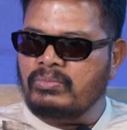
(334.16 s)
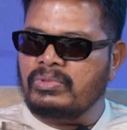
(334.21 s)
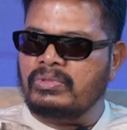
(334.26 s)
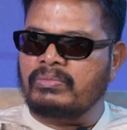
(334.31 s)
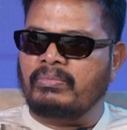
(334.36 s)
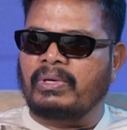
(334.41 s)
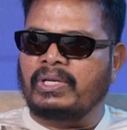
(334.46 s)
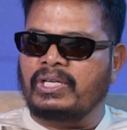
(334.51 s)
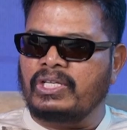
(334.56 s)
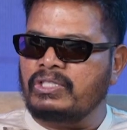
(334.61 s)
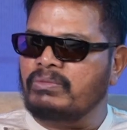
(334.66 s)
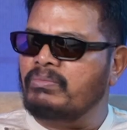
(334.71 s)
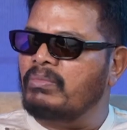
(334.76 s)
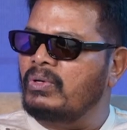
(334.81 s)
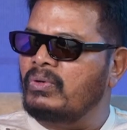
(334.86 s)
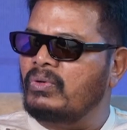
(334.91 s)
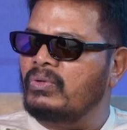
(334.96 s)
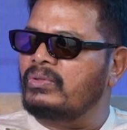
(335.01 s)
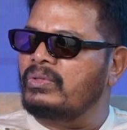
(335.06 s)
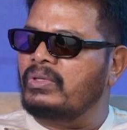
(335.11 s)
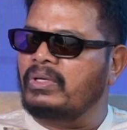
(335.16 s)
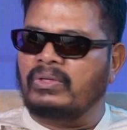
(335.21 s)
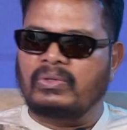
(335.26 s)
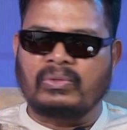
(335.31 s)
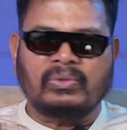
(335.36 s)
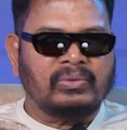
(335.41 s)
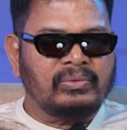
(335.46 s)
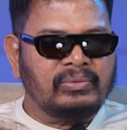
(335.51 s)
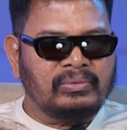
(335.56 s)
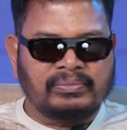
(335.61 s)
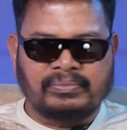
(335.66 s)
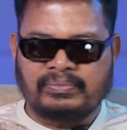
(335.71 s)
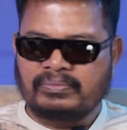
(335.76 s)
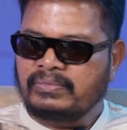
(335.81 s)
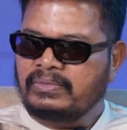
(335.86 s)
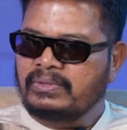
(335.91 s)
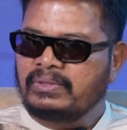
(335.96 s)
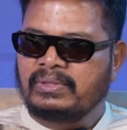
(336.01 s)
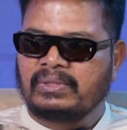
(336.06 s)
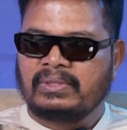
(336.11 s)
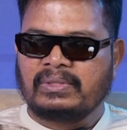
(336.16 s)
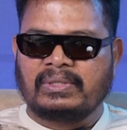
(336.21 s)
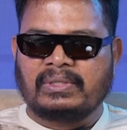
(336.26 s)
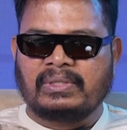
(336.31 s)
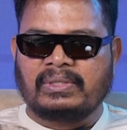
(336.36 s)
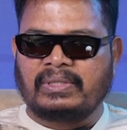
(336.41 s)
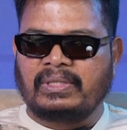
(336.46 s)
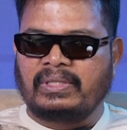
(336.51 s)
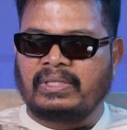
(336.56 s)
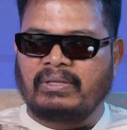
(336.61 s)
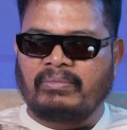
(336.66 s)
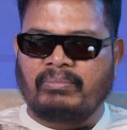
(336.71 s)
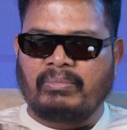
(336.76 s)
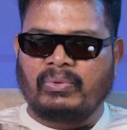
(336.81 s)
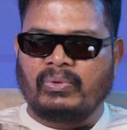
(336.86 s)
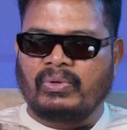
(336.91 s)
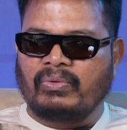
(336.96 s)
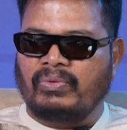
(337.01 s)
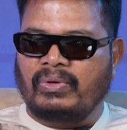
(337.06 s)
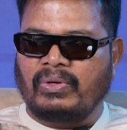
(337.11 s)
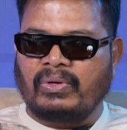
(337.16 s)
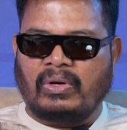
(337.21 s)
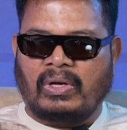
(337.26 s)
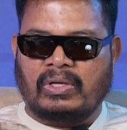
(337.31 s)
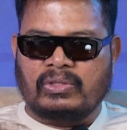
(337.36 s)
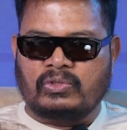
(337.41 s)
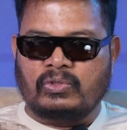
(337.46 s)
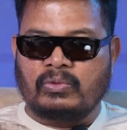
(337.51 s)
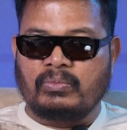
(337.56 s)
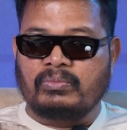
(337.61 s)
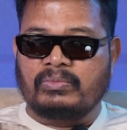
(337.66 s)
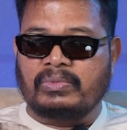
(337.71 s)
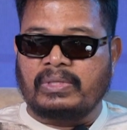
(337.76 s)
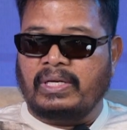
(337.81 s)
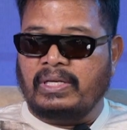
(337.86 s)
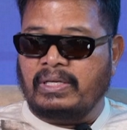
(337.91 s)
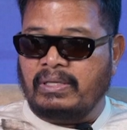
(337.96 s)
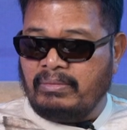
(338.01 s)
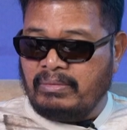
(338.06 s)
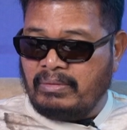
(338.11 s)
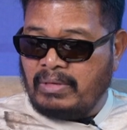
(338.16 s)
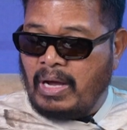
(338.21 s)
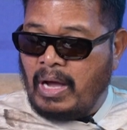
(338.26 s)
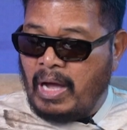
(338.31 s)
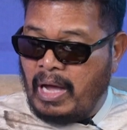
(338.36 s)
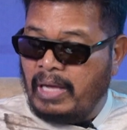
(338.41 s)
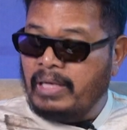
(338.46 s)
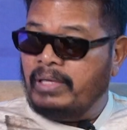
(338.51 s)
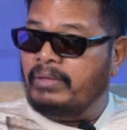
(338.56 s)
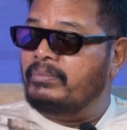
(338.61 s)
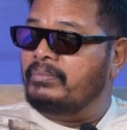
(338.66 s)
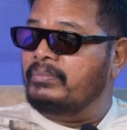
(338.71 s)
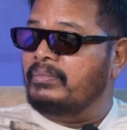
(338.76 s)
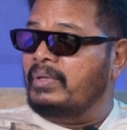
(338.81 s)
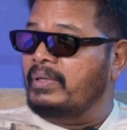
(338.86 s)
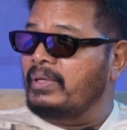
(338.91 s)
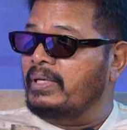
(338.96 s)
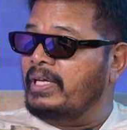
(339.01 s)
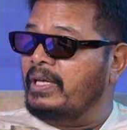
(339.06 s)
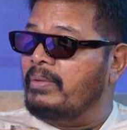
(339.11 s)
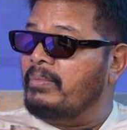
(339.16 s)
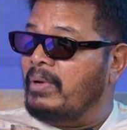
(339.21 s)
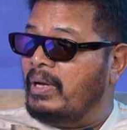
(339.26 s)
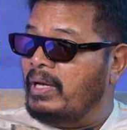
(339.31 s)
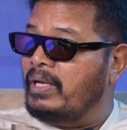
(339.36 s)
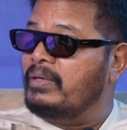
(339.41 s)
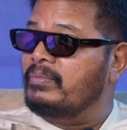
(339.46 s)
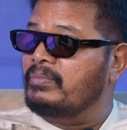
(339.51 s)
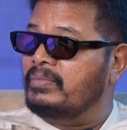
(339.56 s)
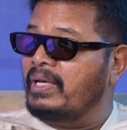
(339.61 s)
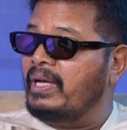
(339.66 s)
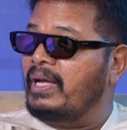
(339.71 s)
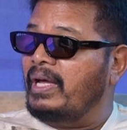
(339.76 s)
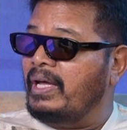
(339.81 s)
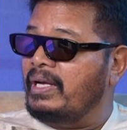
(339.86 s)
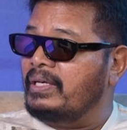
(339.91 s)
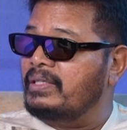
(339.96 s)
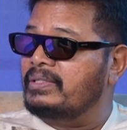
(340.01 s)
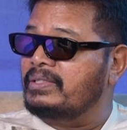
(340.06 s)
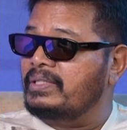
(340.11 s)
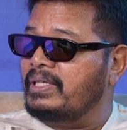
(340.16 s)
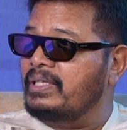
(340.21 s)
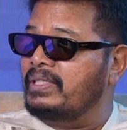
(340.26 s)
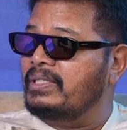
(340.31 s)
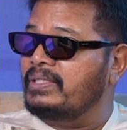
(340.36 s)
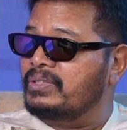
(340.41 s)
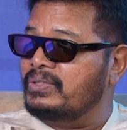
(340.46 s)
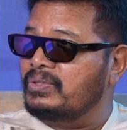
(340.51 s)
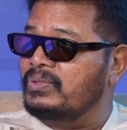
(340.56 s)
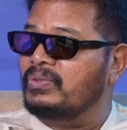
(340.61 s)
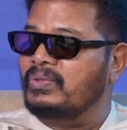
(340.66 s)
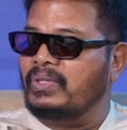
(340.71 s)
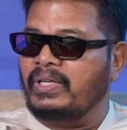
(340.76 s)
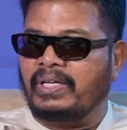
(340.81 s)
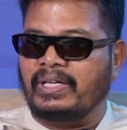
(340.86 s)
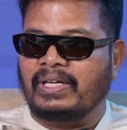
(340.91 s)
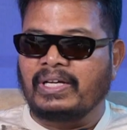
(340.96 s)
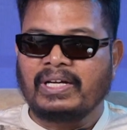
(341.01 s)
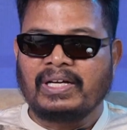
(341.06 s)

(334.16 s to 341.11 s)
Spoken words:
Manish Malhotra, no? Did a beautiful costumes. And Alim, Kim Alim, the hairstylist.